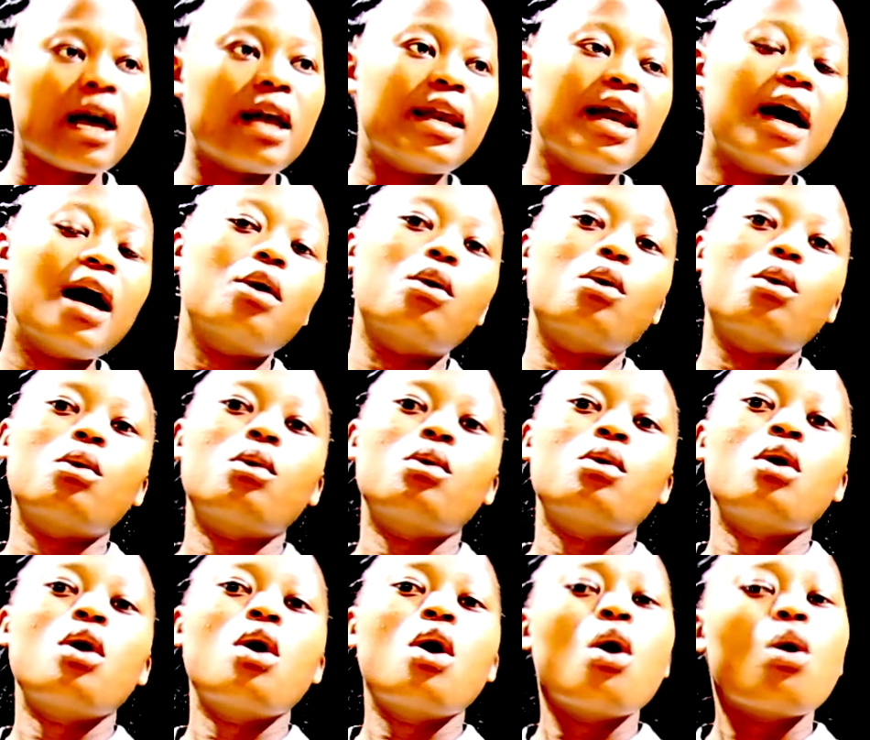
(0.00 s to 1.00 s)
Now,
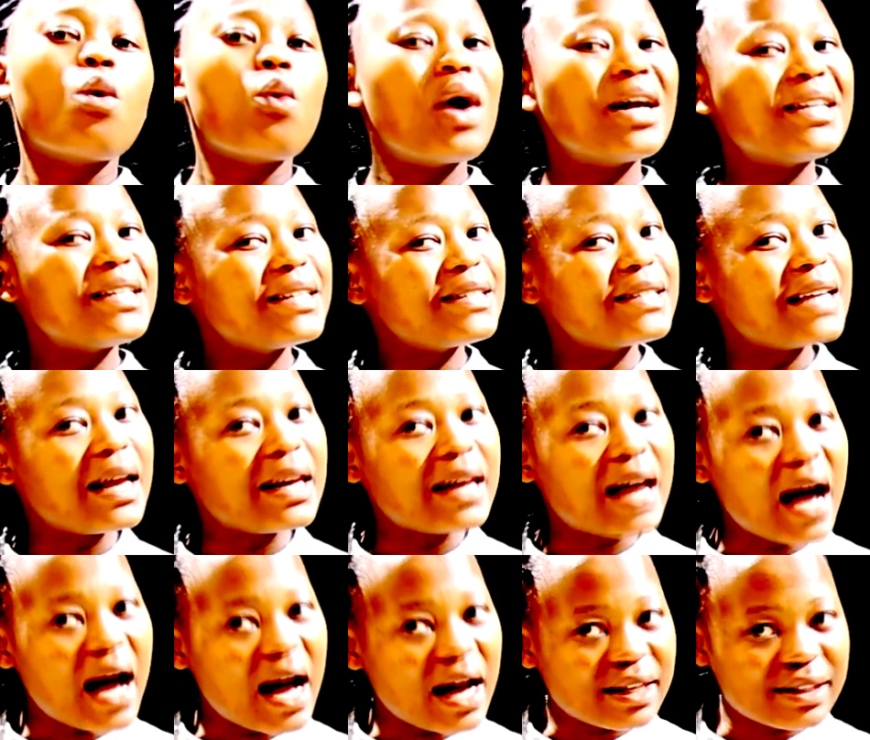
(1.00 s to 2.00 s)
what is
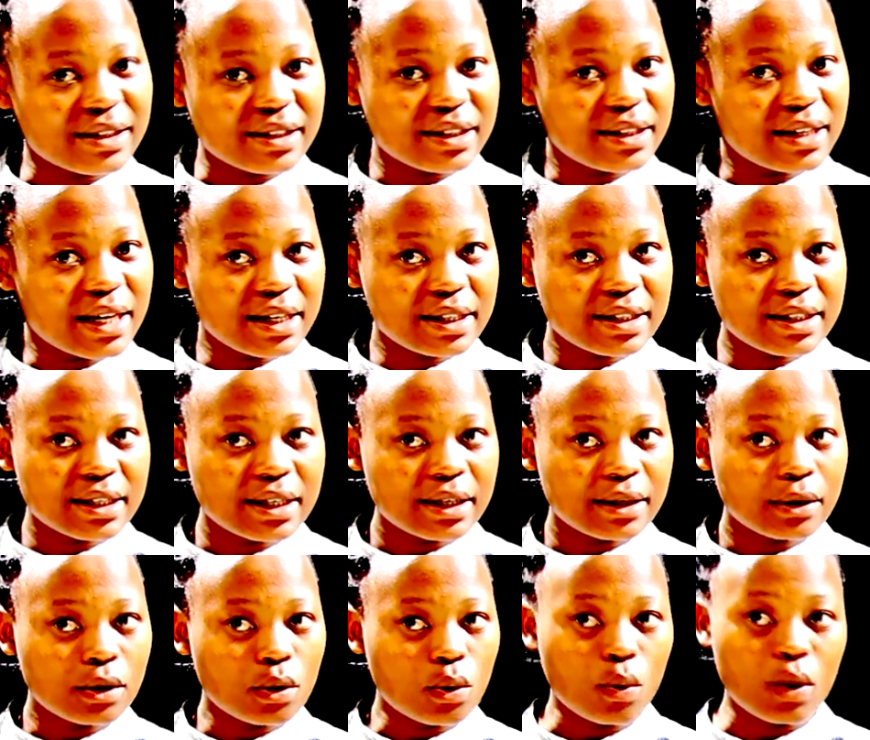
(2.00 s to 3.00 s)
an accident?
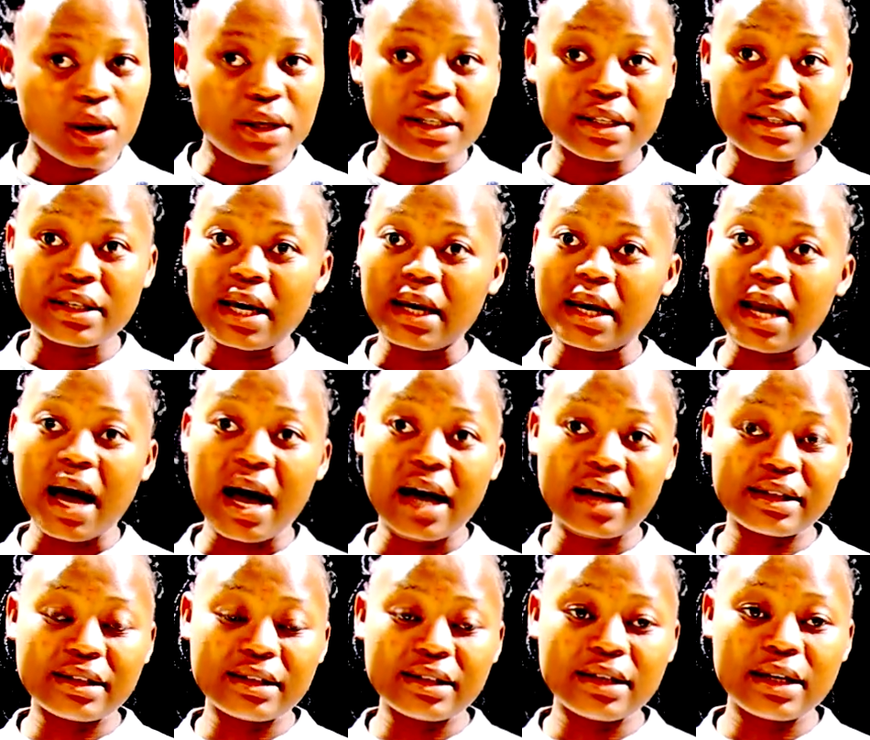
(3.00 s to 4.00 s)
What is an
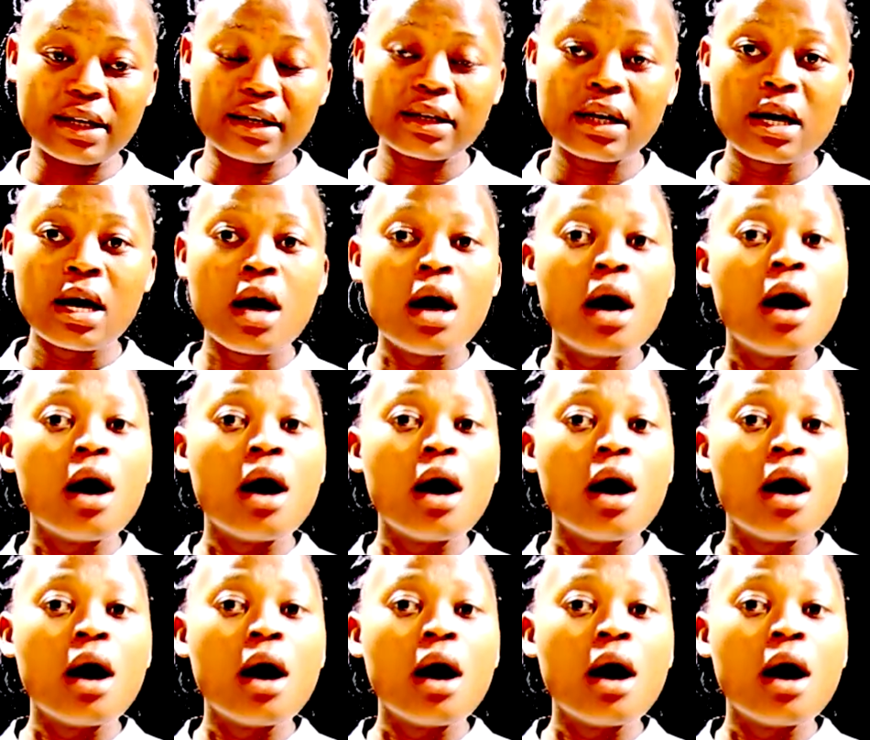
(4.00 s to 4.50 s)
accident?